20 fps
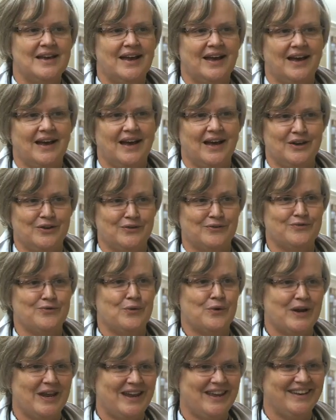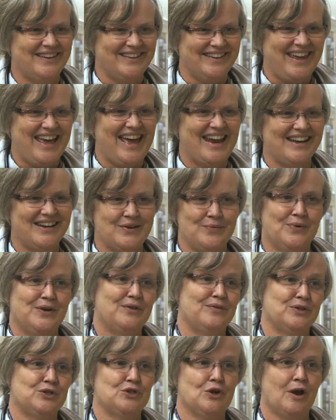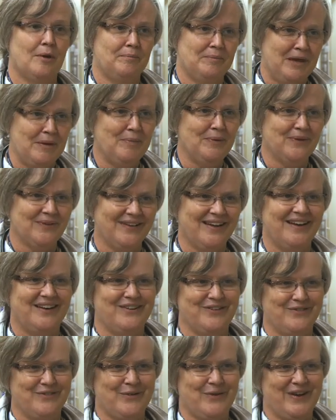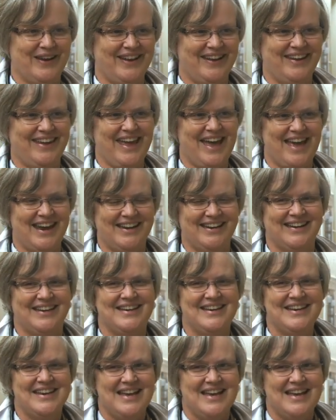uh, under forty in Canada, one of the top people under forty in Canada.